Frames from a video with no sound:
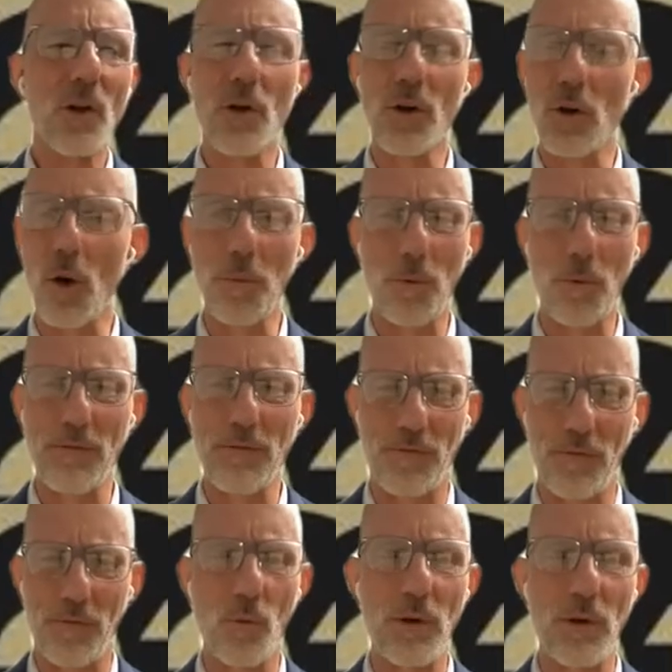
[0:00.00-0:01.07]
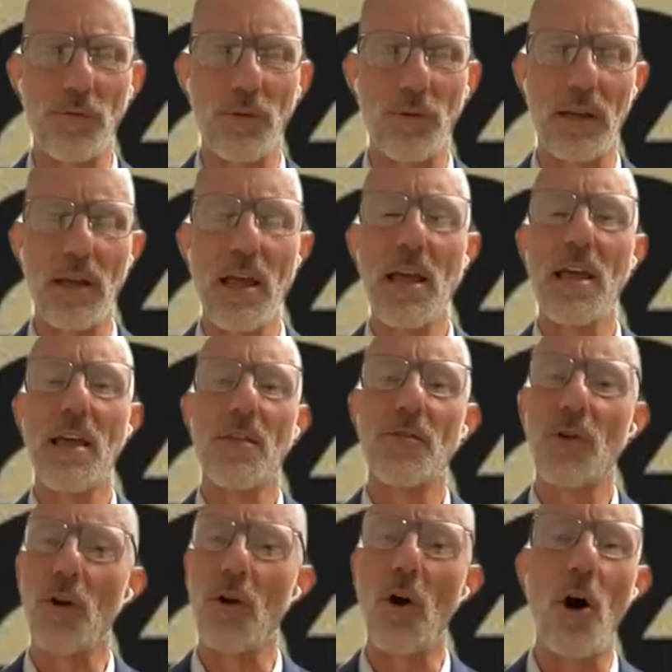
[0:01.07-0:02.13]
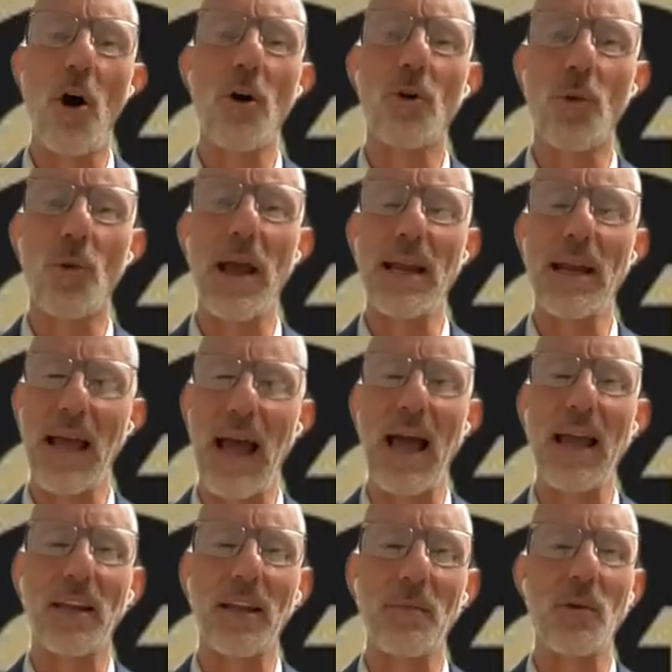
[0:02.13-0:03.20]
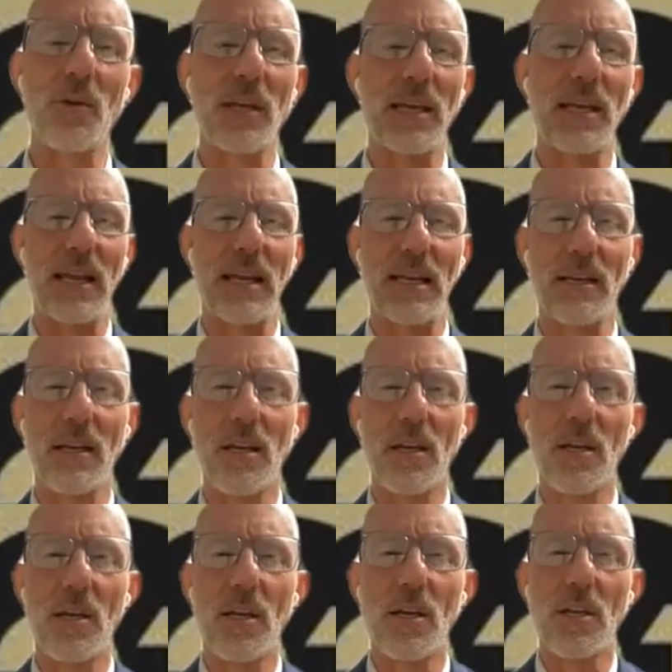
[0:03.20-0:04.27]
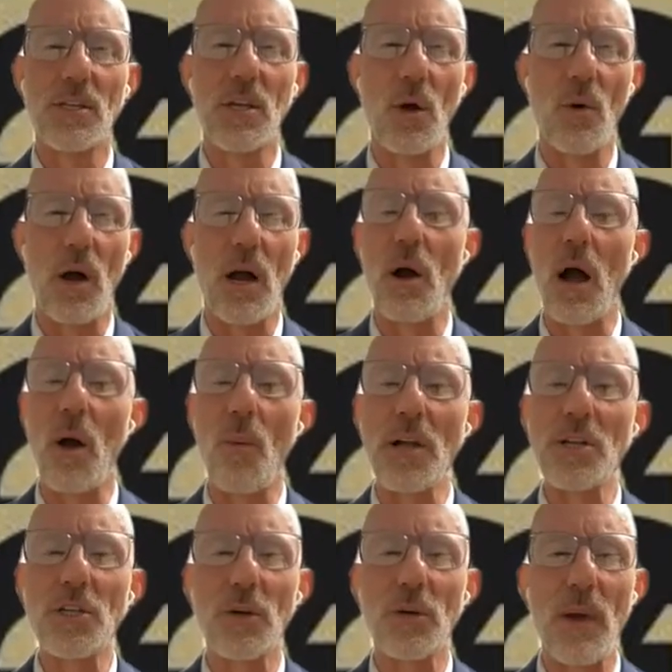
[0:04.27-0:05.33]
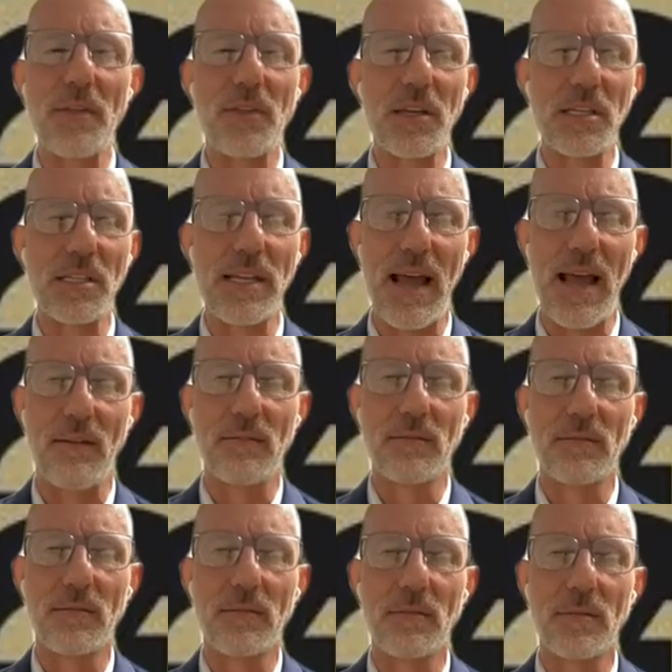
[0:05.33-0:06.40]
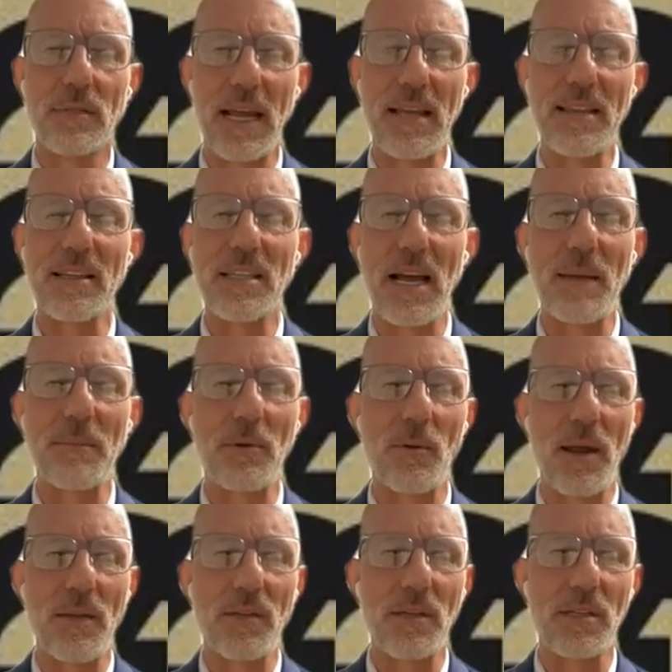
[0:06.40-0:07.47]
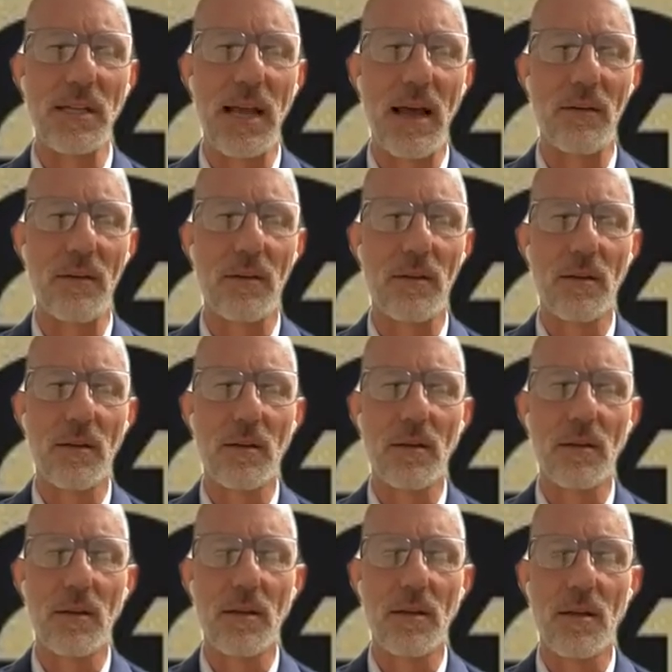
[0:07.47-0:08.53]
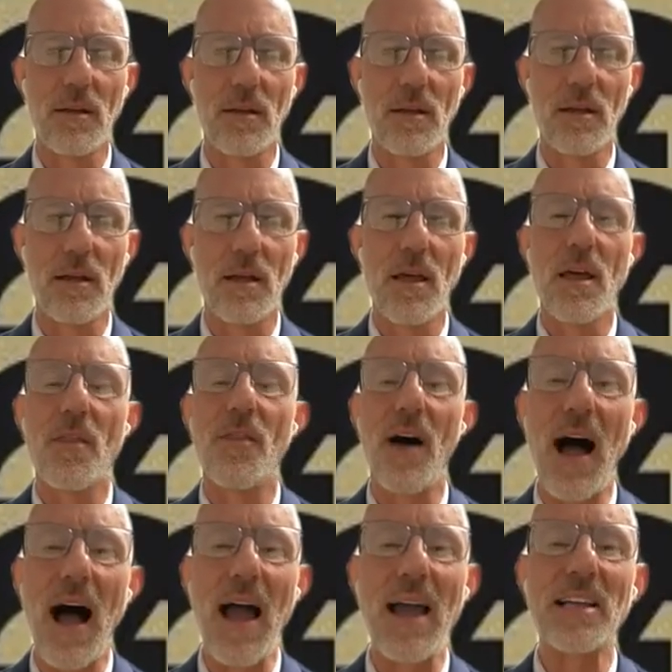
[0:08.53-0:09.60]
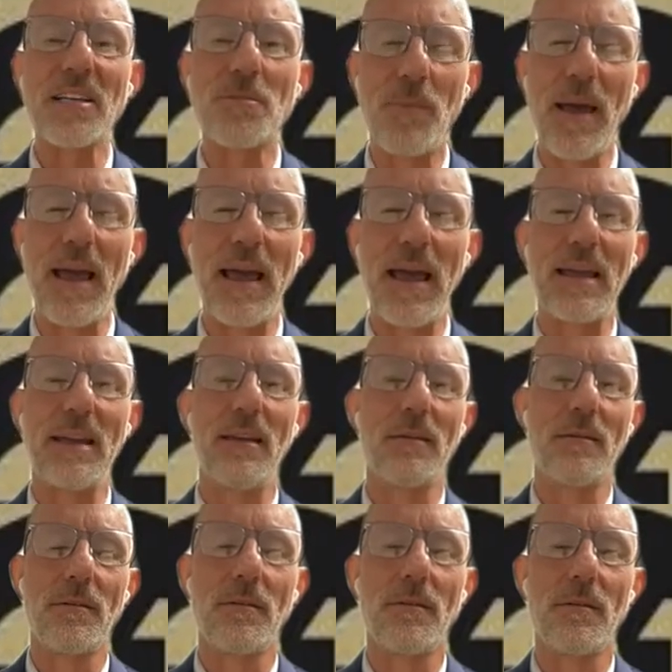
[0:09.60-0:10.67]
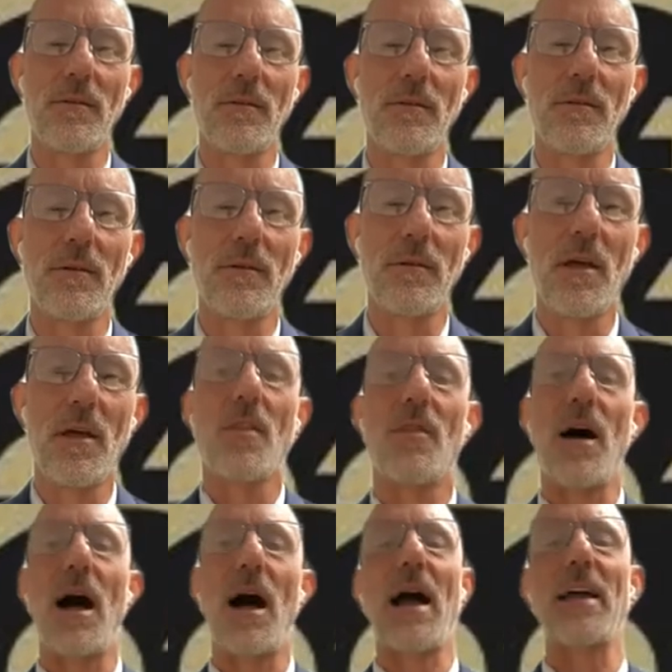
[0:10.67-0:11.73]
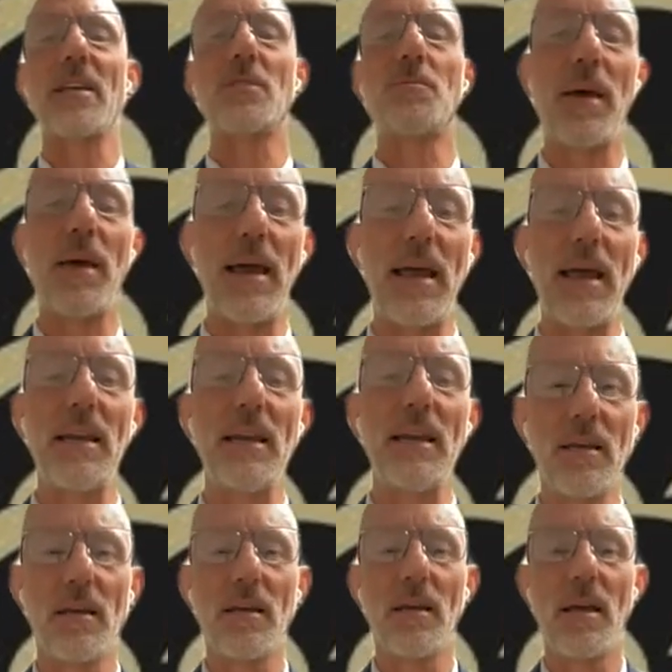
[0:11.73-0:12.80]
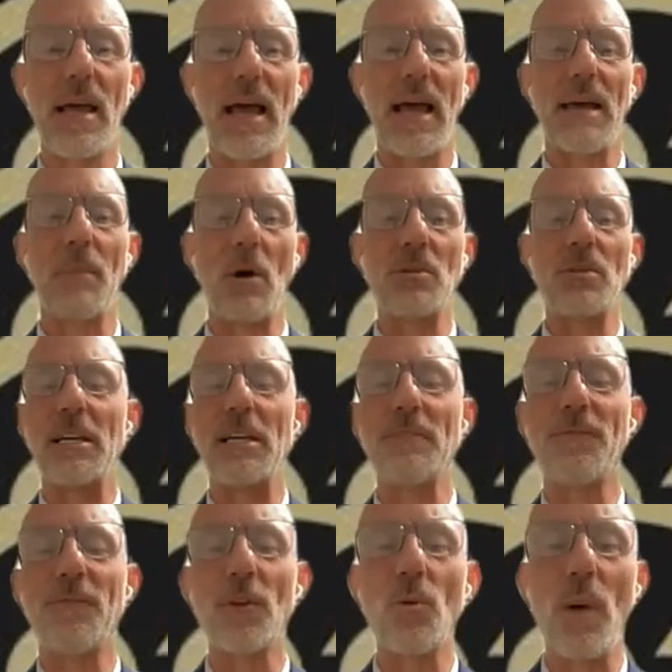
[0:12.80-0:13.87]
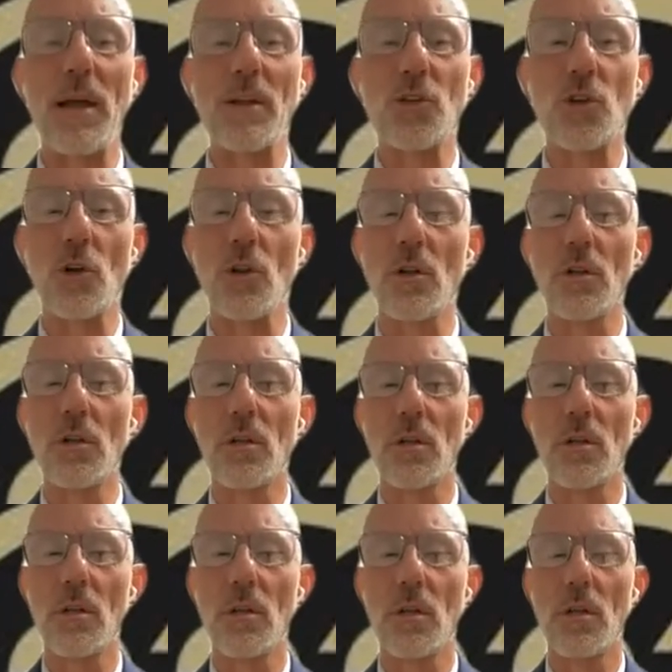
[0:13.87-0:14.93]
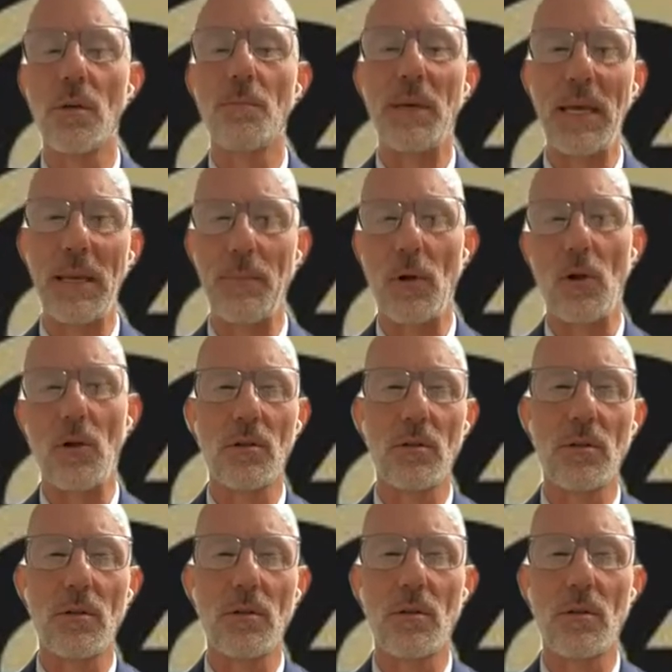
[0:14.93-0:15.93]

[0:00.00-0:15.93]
or an Oprah Winfrey. They're all great at communicating. So I, I want you to write this down. Take the time to write this down. The highest paid, the highest paid and most influential people